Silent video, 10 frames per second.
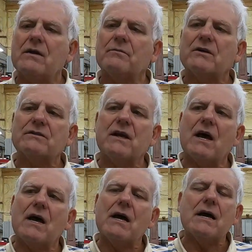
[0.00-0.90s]
Because
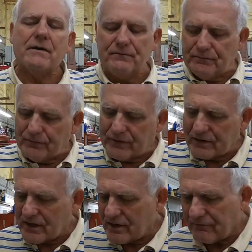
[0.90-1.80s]
the
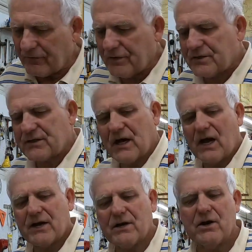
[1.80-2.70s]
difference
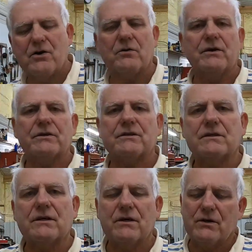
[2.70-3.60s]
I
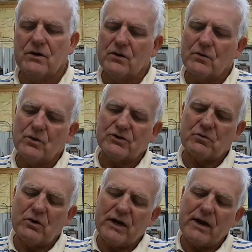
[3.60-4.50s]
noticed was
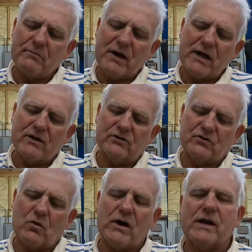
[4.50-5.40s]
when them
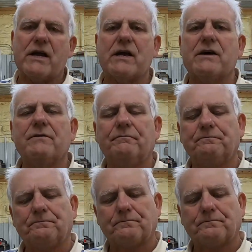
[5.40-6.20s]
nails went in,